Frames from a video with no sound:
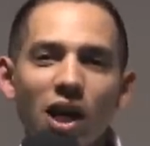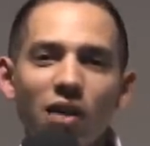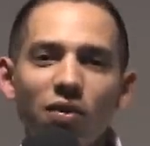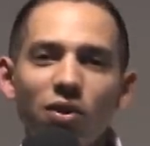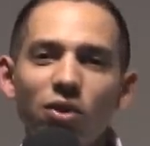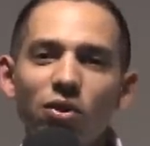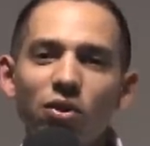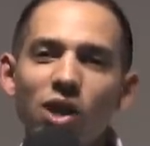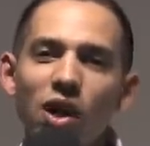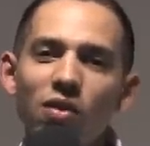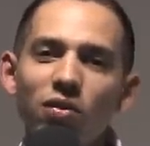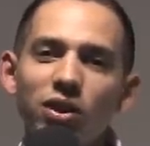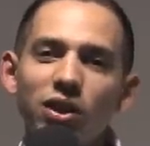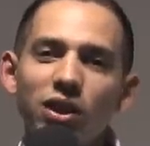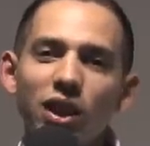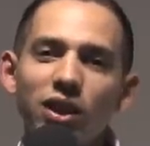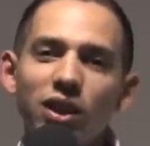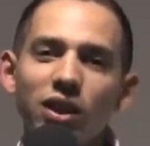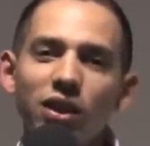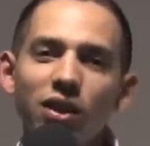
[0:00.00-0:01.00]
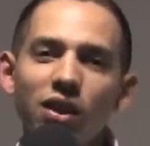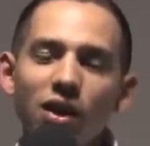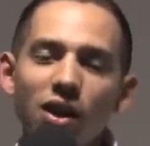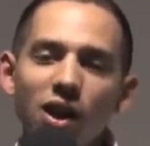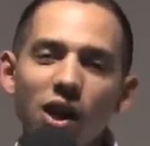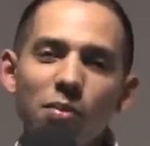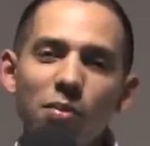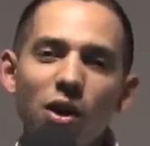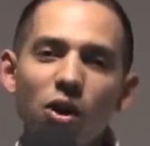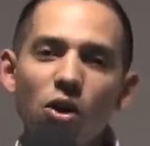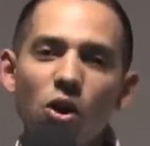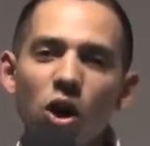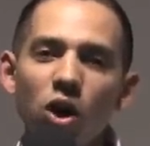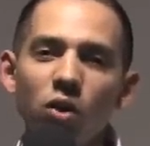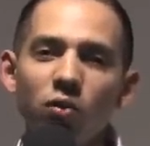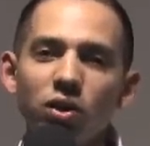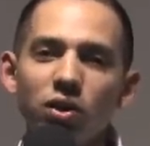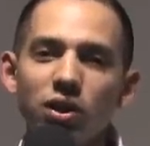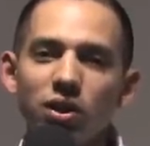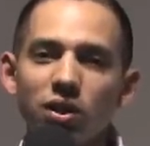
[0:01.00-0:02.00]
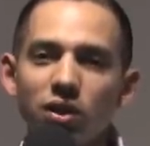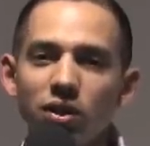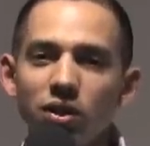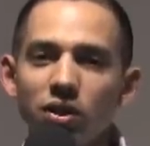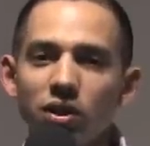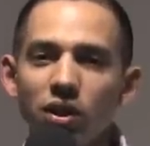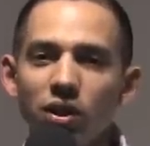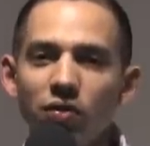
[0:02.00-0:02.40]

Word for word: have a little conversation about art and resistance,